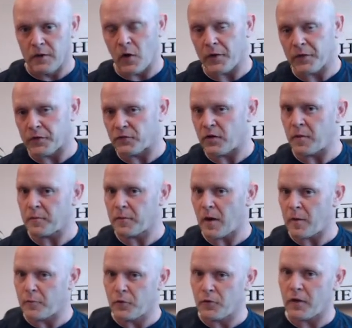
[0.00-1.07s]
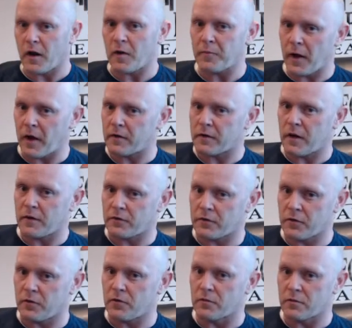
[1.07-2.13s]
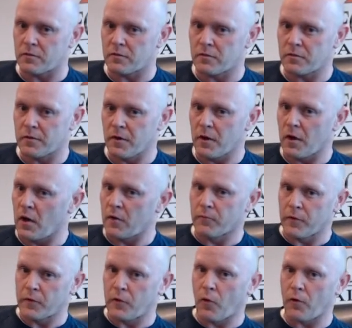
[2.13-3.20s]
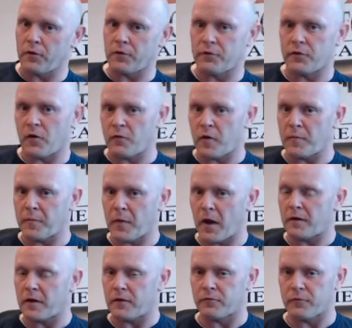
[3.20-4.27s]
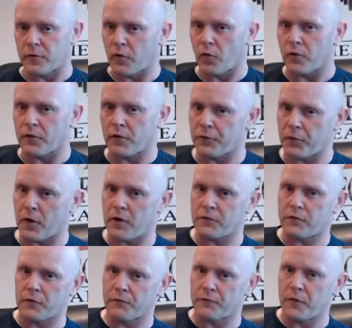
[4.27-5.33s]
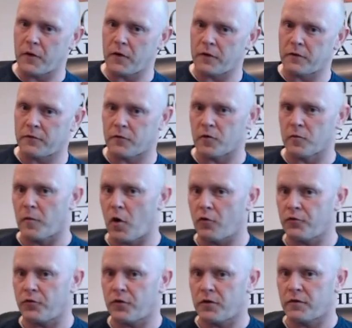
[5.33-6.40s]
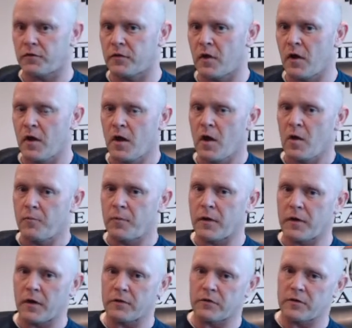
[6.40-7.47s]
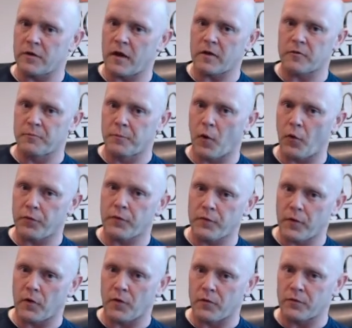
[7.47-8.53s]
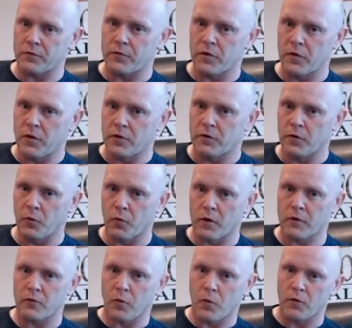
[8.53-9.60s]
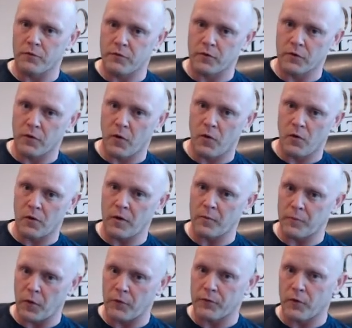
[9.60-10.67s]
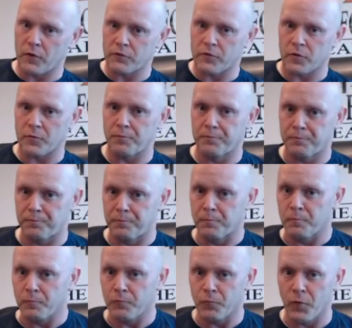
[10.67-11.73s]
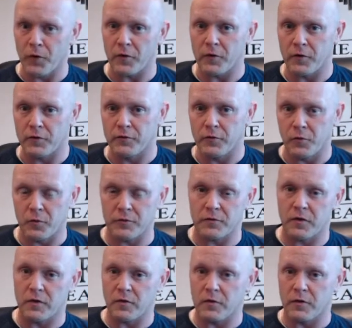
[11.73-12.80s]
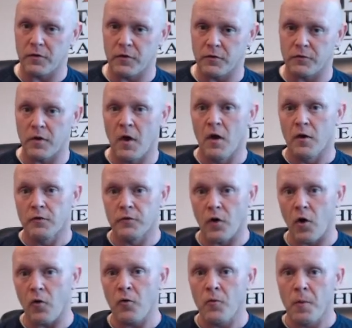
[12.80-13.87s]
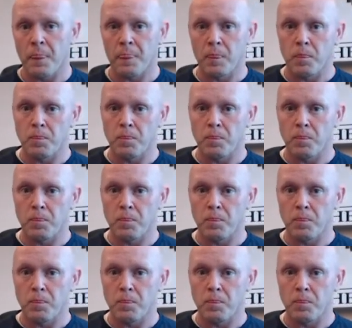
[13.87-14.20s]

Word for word: Now, at the same time, do that on bad days too. Record yourself on bad days. Record your thoughts, your feelings, your emotions, because it takes both of those to work towards your goal. And both those are really good tools that you can use. So,